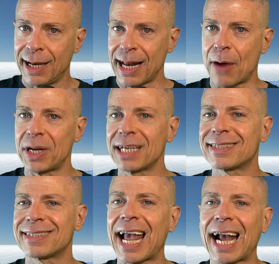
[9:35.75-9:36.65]
Now, at
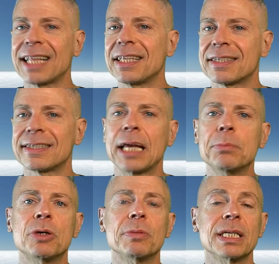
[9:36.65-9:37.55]
exactly the same
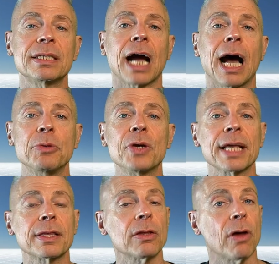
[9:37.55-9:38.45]
moment in time, you
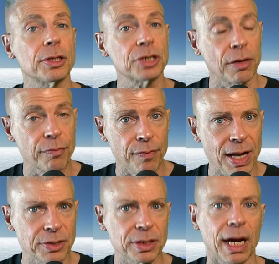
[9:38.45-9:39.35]
get the launch of Friendster.